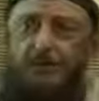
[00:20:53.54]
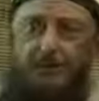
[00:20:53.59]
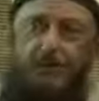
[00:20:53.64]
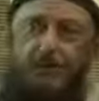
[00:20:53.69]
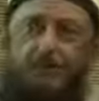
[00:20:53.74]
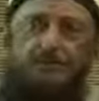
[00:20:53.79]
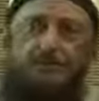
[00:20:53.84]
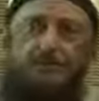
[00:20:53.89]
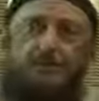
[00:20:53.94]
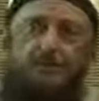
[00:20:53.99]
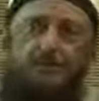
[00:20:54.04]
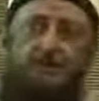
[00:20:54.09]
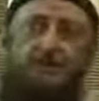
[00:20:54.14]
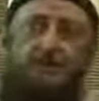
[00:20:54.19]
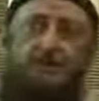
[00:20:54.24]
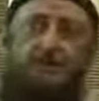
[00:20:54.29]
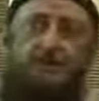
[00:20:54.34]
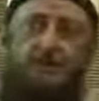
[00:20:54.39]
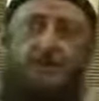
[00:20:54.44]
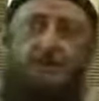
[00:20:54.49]
When they
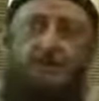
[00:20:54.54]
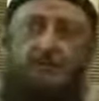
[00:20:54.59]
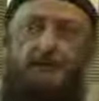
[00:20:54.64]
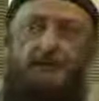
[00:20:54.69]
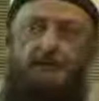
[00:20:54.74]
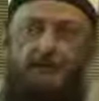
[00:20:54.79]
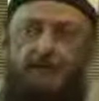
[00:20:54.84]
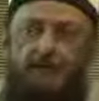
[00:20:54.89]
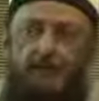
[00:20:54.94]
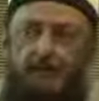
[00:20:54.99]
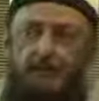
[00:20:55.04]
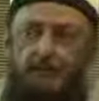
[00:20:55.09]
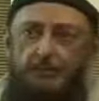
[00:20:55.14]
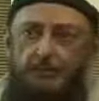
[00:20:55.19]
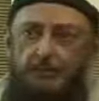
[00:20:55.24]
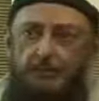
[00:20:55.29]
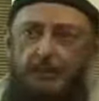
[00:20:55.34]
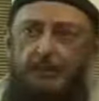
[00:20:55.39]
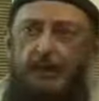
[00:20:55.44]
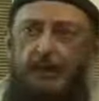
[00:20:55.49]
entered in alliance with
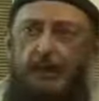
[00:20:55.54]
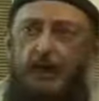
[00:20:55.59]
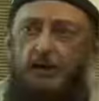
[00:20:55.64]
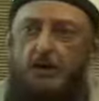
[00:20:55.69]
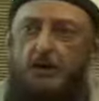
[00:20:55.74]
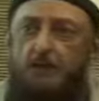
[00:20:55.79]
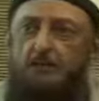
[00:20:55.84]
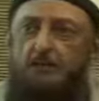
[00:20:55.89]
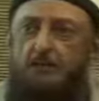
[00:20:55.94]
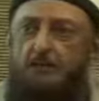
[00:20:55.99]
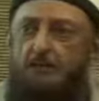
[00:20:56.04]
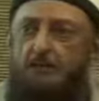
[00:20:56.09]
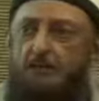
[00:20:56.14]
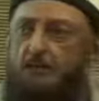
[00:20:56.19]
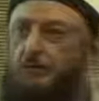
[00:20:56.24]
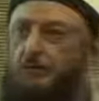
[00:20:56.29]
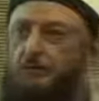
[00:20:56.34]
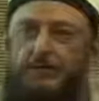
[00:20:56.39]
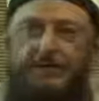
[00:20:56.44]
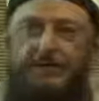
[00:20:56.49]
NATO, their
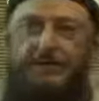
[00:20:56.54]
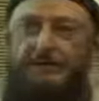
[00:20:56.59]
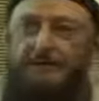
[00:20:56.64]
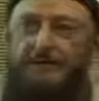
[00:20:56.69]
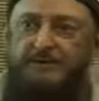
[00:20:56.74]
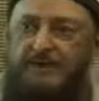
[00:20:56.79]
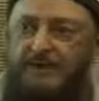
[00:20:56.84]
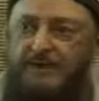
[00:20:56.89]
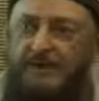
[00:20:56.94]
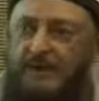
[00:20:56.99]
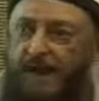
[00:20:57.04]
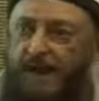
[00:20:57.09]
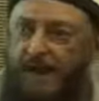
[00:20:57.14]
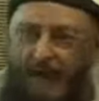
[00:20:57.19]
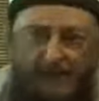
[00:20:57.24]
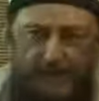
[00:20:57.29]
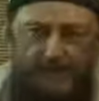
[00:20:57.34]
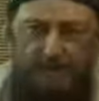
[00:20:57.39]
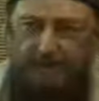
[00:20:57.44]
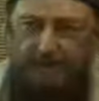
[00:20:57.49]
argument was, we can
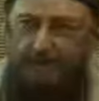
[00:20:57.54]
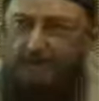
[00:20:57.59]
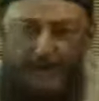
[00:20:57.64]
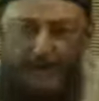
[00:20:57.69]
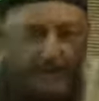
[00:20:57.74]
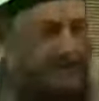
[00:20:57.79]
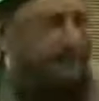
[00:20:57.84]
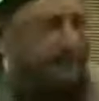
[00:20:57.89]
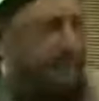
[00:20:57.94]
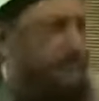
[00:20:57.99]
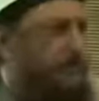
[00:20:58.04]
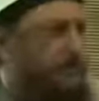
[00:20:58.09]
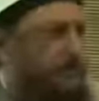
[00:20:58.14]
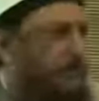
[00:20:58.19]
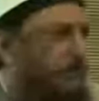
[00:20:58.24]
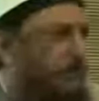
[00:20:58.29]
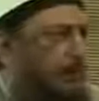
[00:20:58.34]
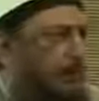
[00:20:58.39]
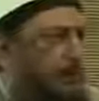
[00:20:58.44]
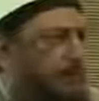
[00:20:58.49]
take help from
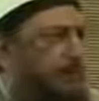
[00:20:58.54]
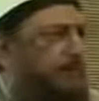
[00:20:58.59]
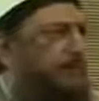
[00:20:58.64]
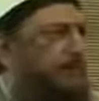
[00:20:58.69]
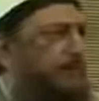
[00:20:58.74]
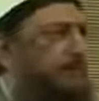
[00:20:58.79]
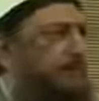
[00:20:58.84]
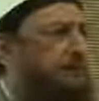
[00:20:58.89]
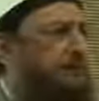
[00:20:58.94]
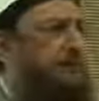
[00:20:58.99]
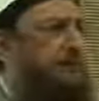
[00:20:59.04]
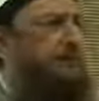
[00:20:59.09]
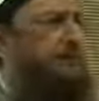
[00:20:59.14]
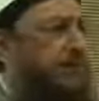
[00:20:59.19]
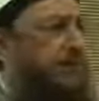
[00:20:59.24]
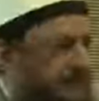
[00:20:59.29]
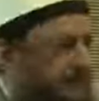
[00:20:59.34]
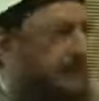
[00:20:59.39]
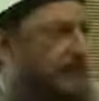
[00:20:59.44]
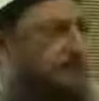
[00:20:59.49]
anywhere in the world, even
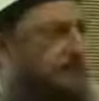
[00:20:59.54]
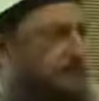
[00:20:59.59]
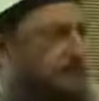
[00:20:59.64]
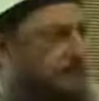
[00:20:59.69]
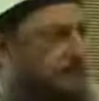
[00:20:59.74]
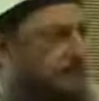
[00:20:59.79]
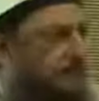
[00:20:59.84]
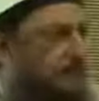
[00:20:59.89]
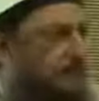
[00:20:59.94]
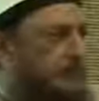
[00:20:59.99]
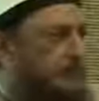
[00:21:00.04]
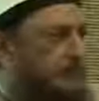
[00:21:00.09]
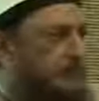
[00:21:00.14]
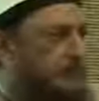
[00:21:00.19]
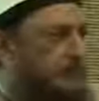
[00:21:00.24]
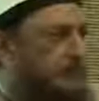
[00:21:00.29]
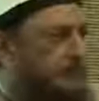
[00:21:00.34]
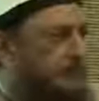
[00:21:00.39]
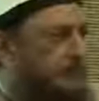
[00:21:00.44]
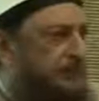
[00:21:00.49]
from Satan,
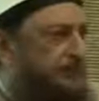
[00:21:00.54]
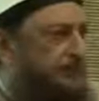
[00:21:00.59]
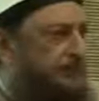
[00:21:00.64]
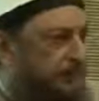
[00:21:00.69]
to